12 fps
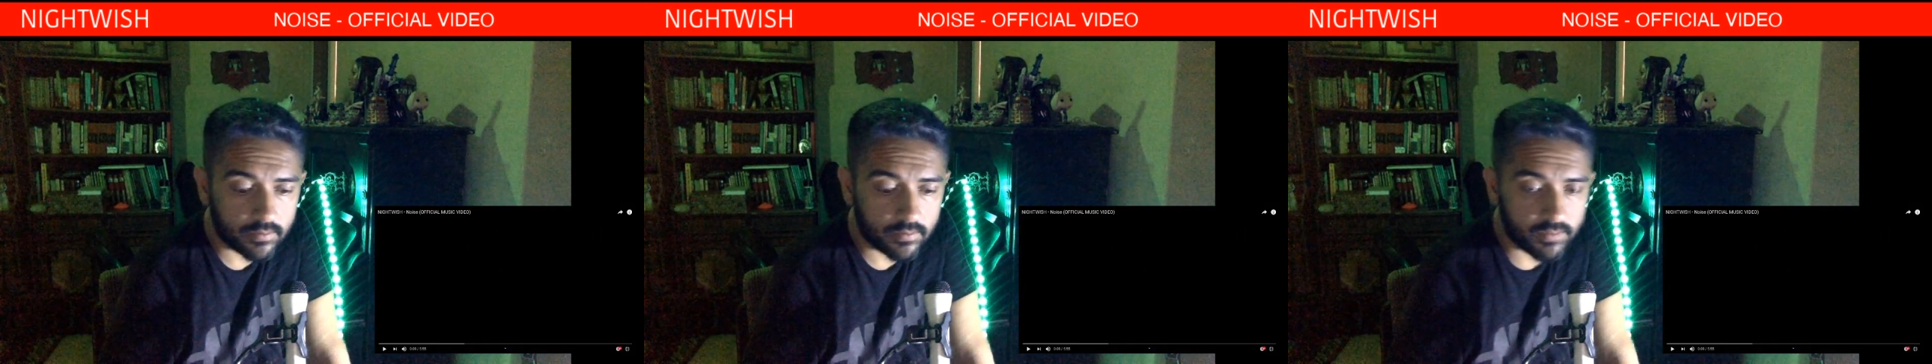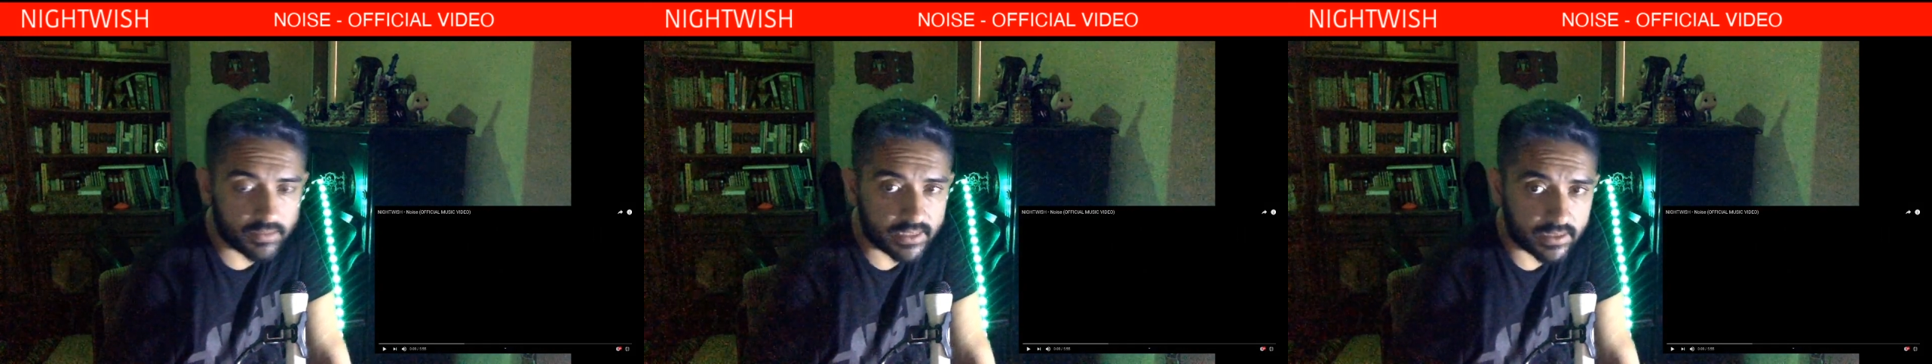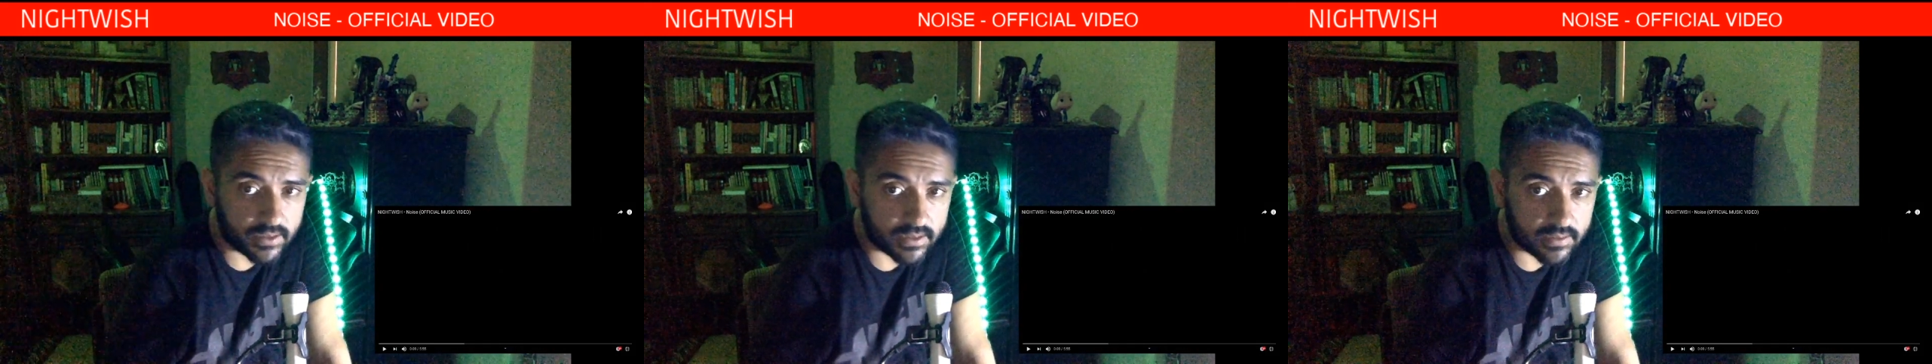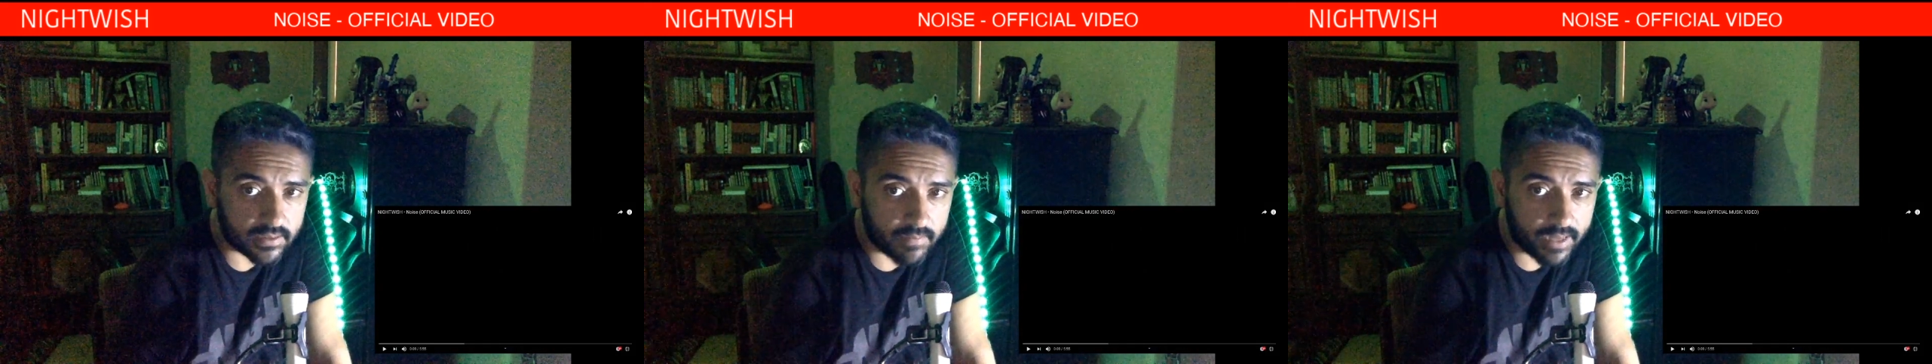But that
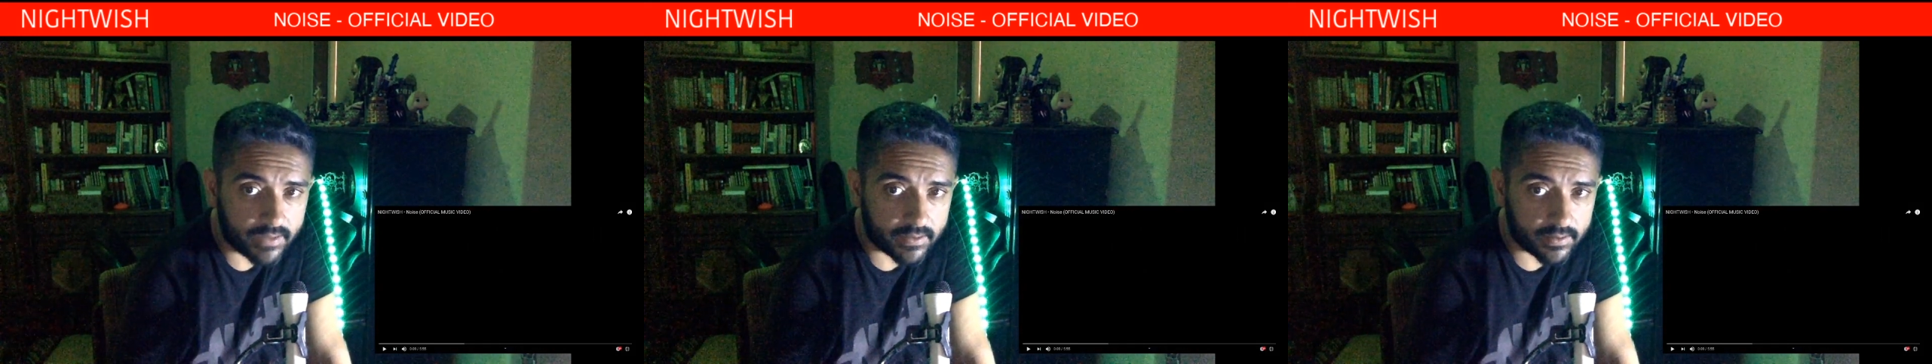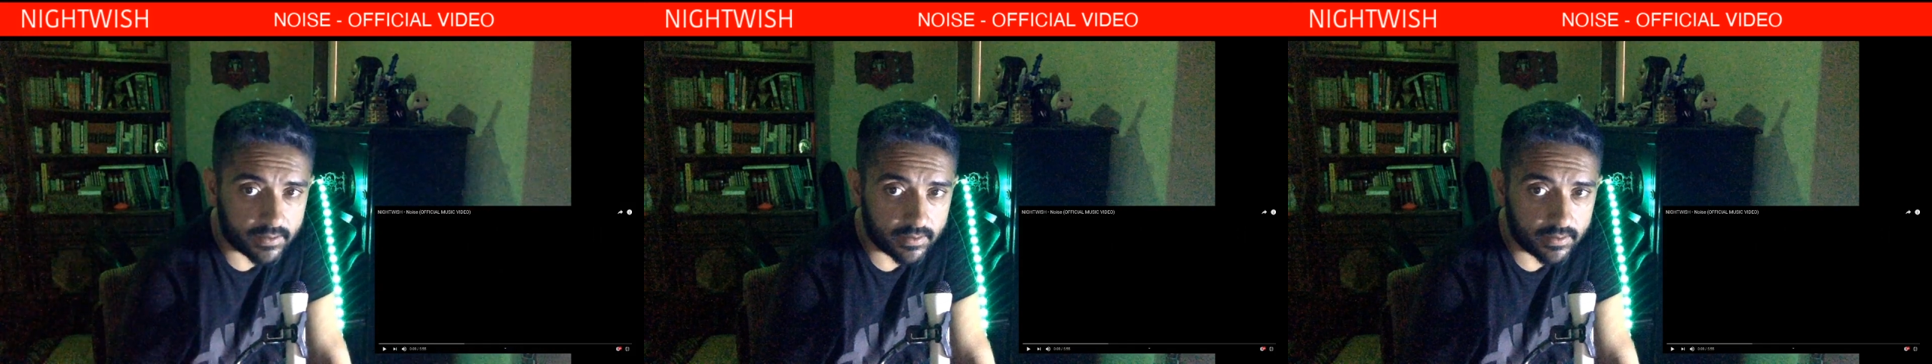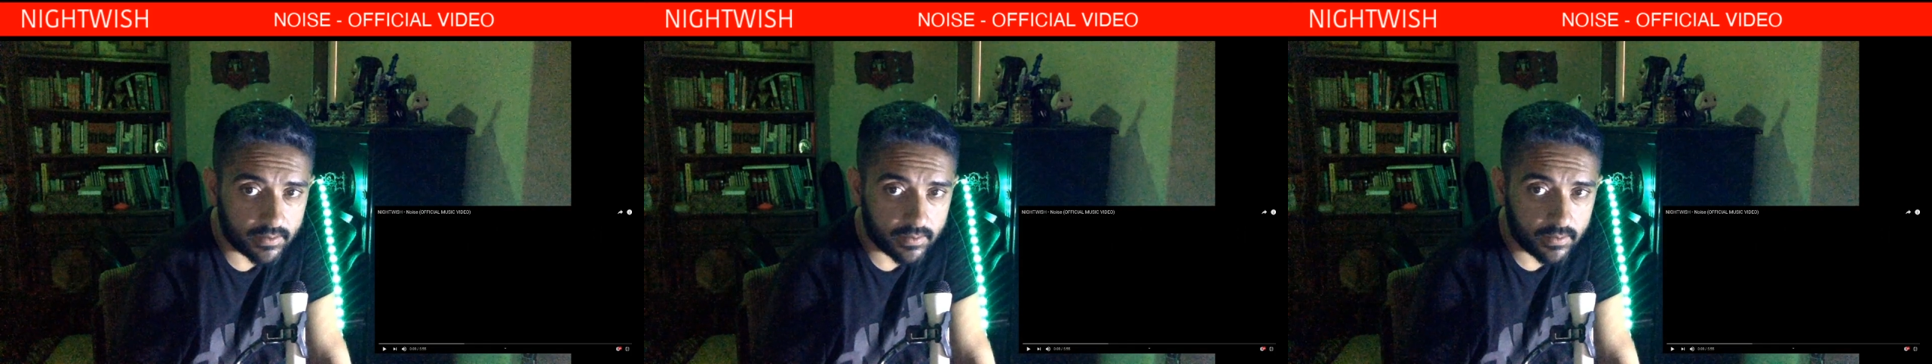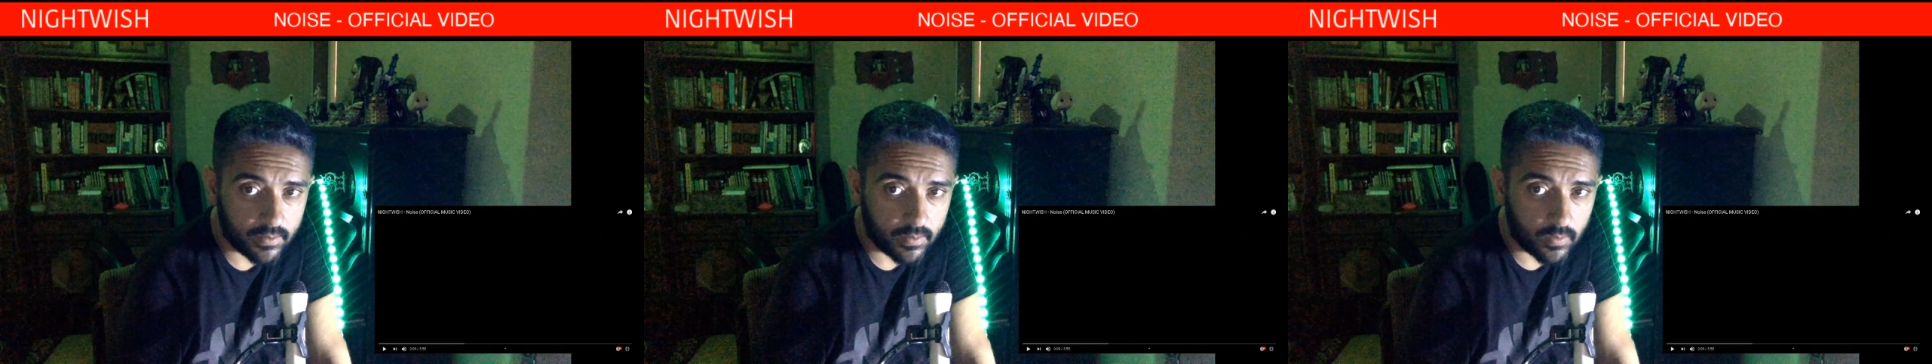doesn't matter
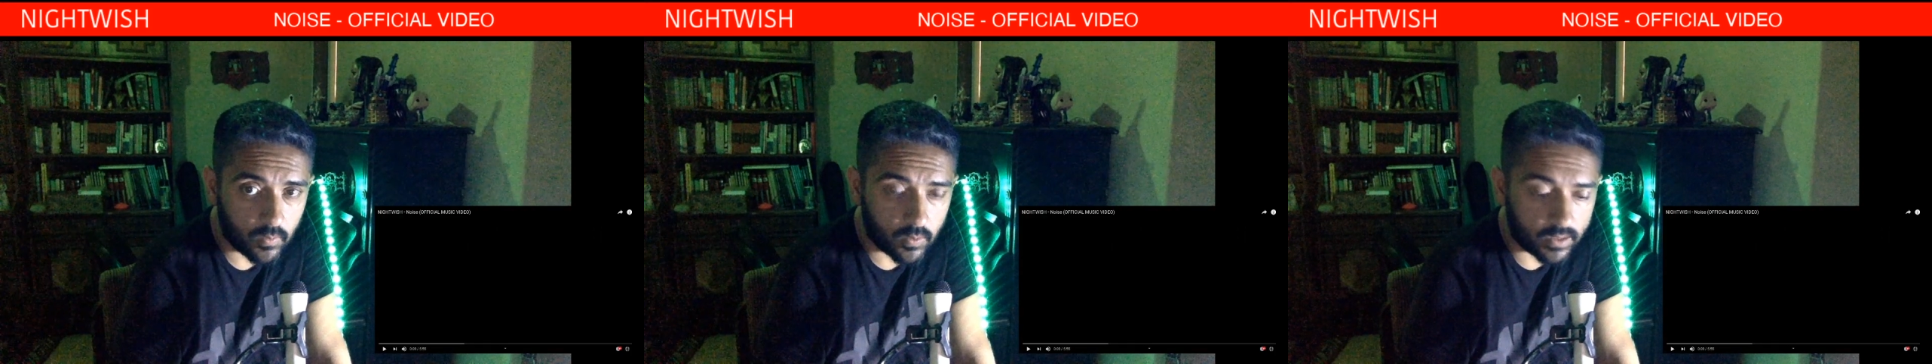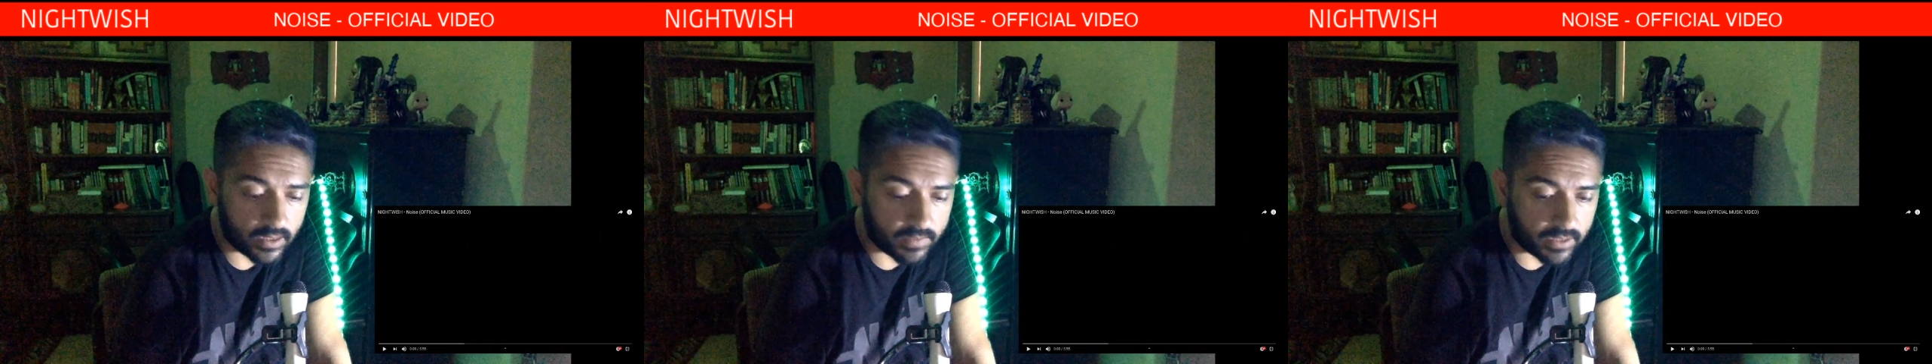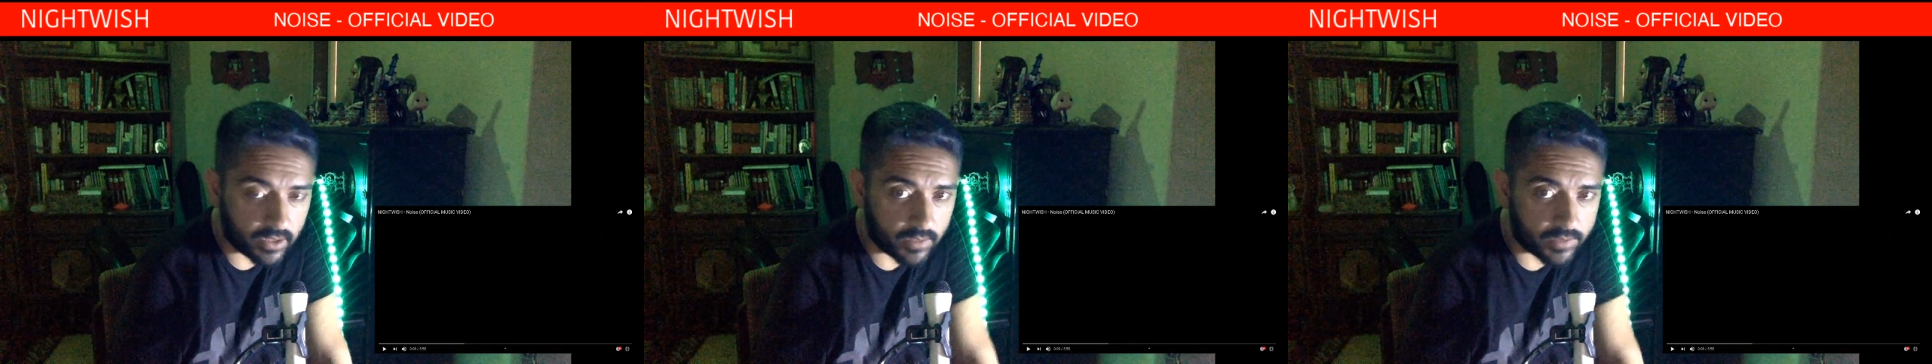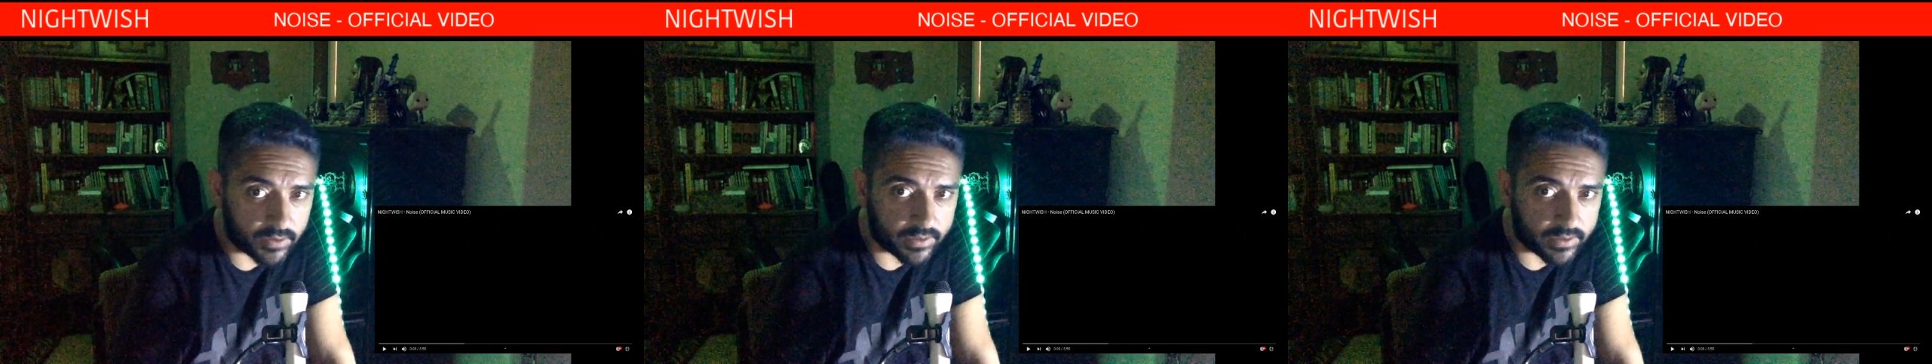when I become
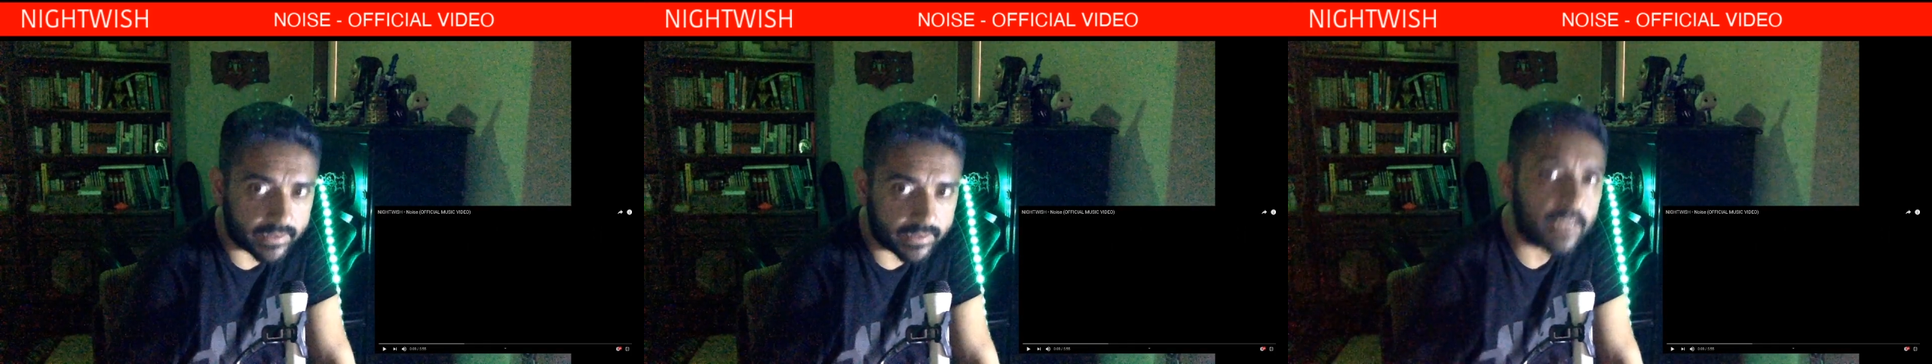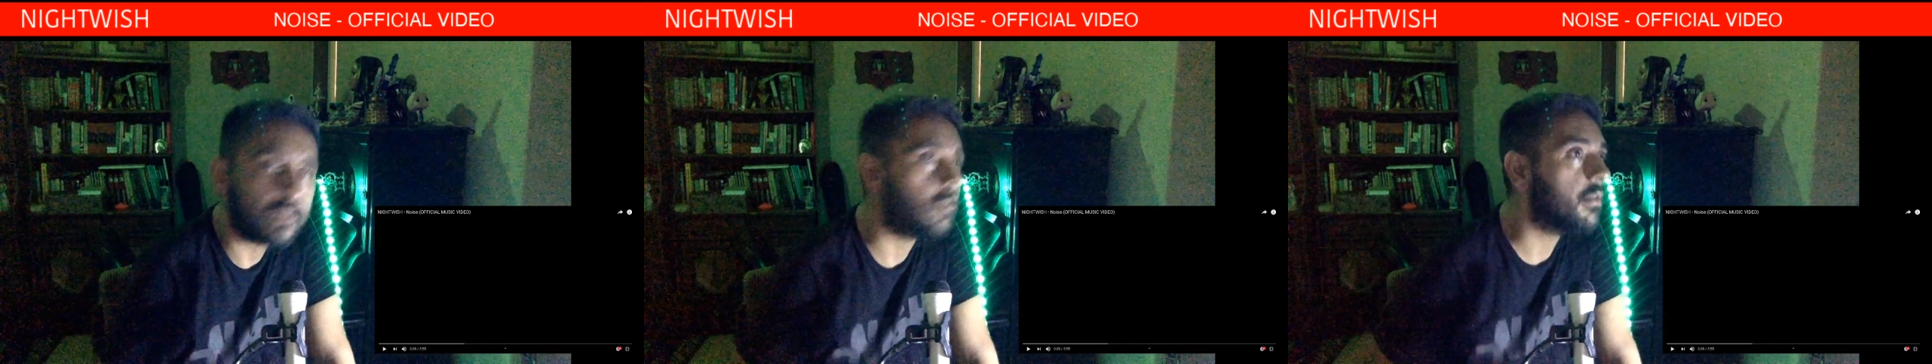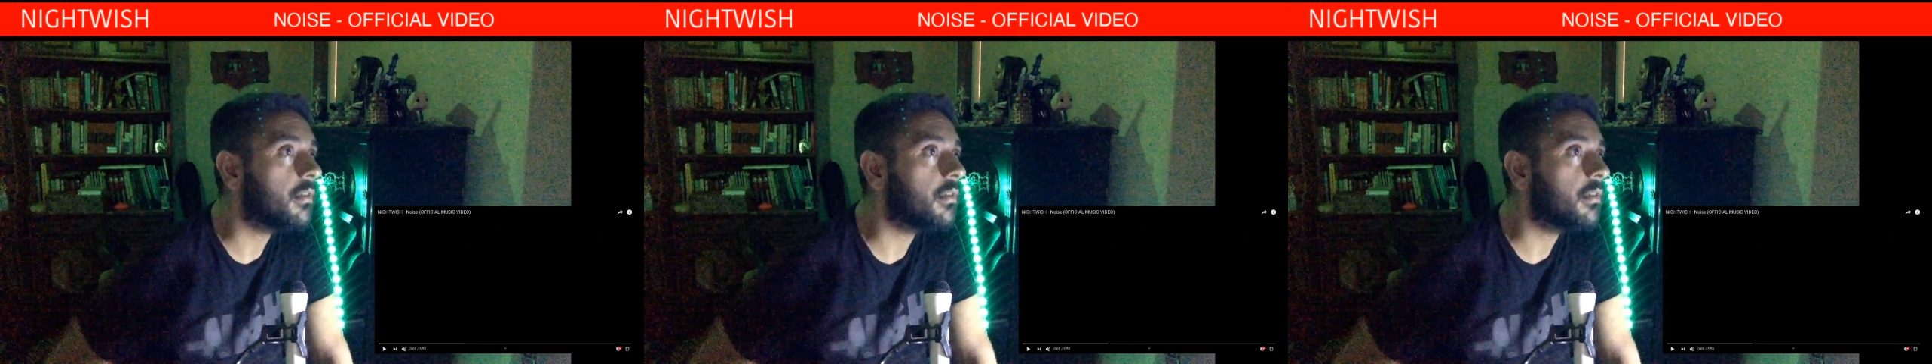your dictator.